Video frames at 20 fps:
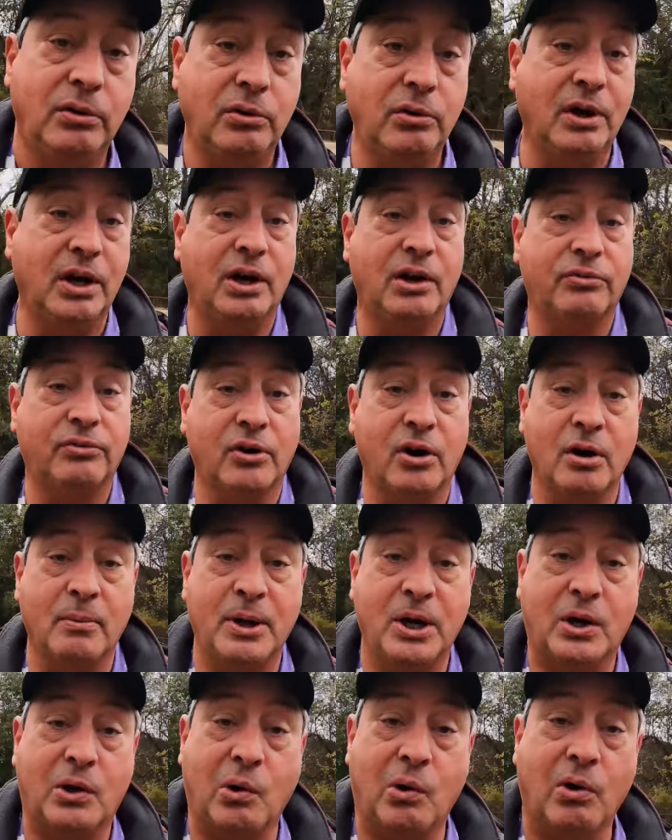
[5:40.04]
U.S.
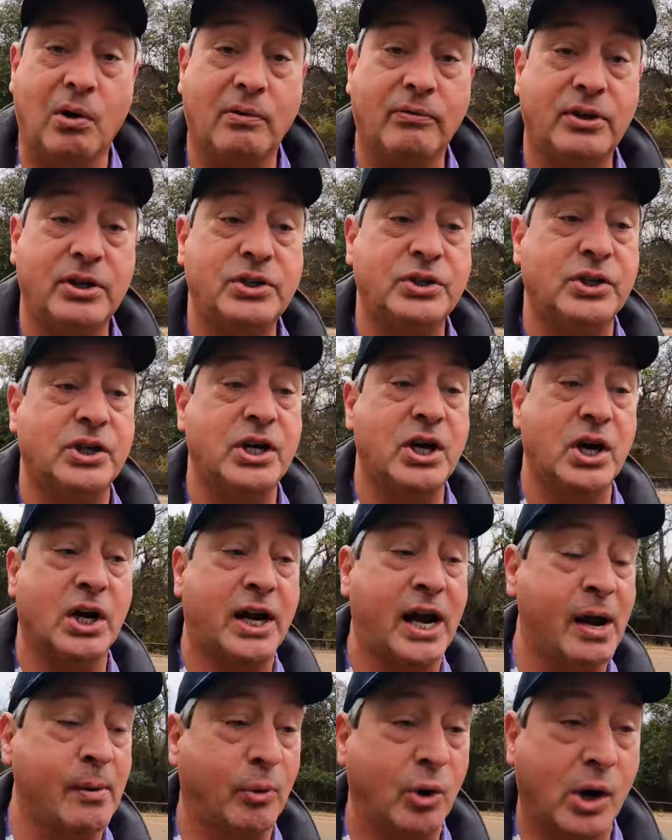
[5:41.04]
Army Corps of
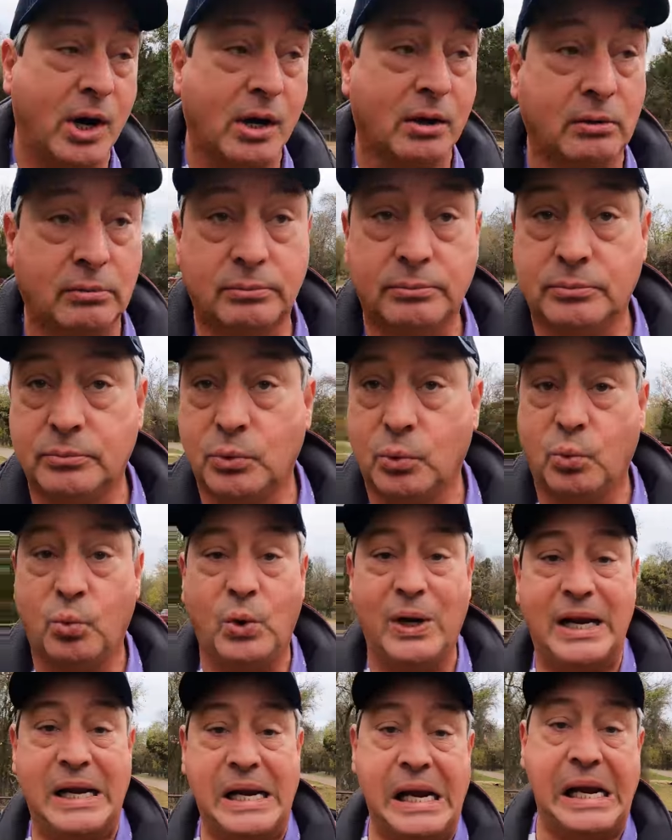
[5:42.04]
Engineer Campground,
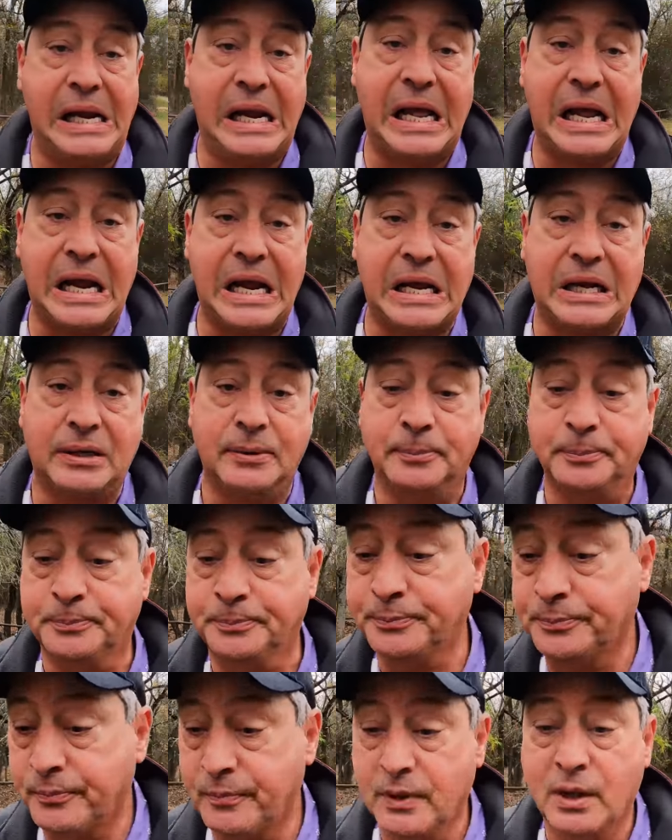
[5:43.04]
Whitney Lake.
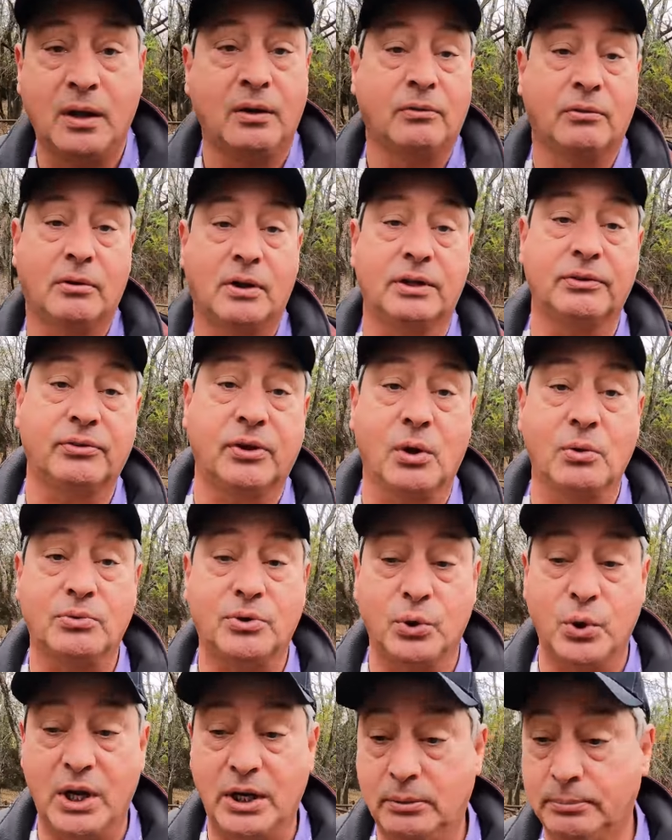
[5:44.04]
Let's go
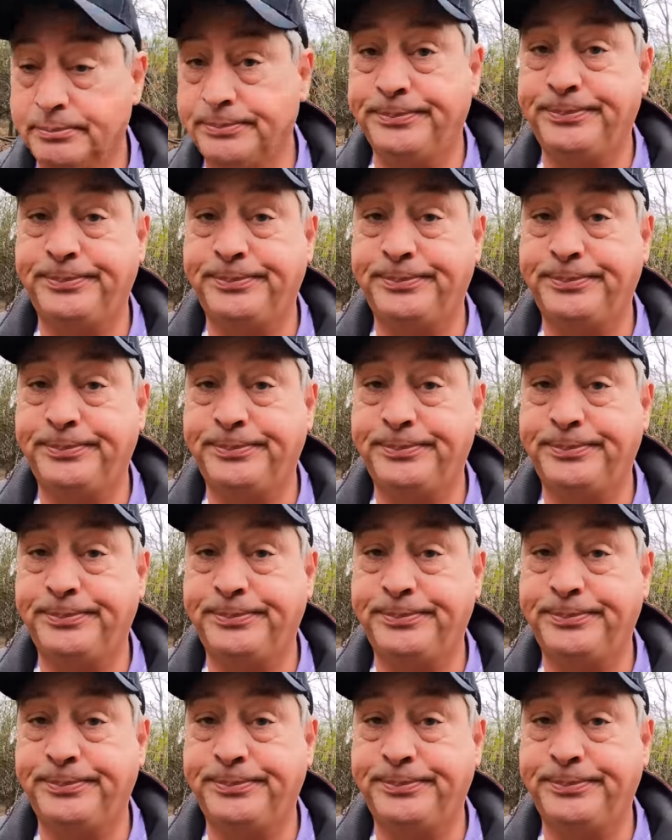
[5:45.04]
to it.